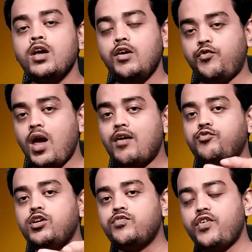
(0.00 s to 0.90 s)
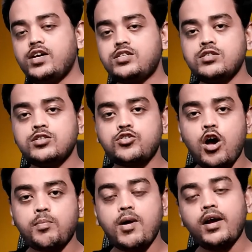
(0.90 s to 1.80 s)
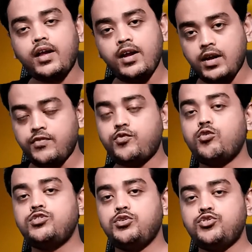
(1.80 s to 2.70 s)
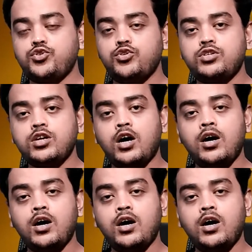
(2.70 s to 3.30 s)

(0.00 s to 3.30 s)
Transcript: If you have to invest in the stock market, of course you should